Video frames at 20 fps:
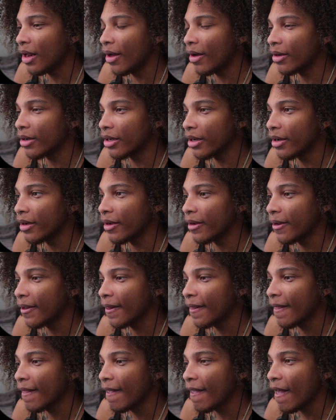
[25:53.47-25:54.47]
okay.
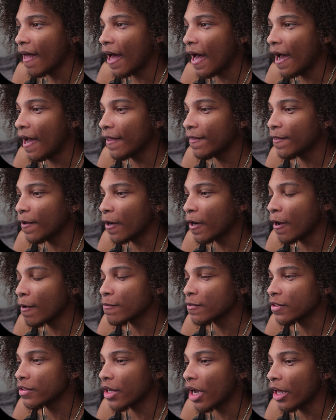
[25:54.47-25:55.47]
I thought I
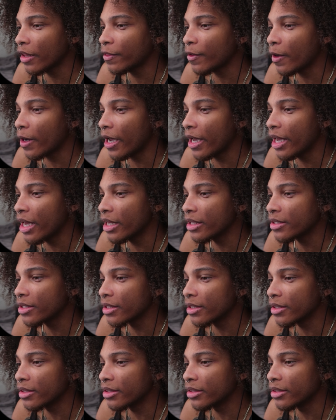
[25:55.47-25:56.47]
was, I thought I had
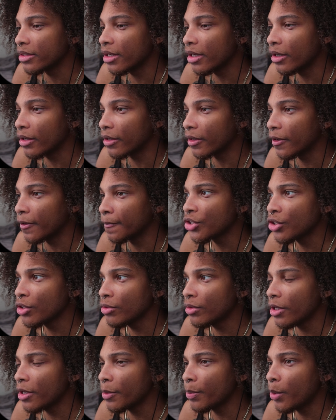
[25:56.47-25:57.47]
to, okay.
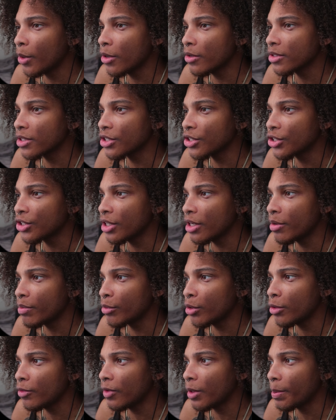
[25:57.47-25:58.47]
Shoot the opposing ship,
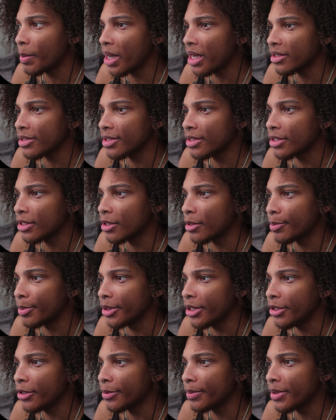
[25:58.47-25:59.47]
move the boxes to
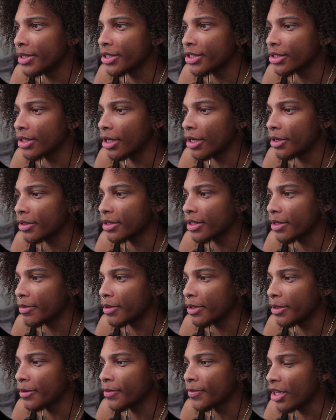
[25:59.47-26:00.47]
complete your mission. Okay,
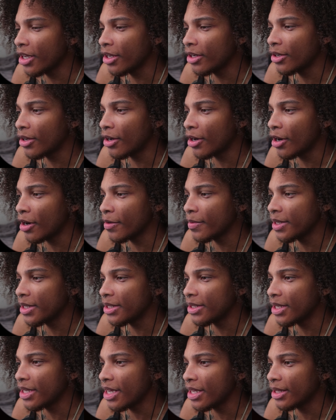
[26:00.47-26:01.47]
well, kinda
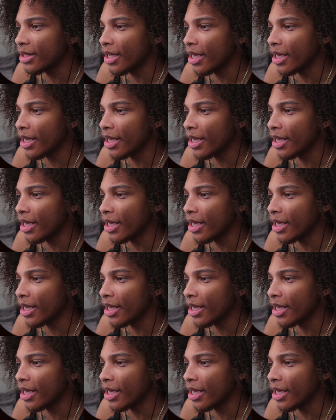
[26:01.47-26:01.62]
already did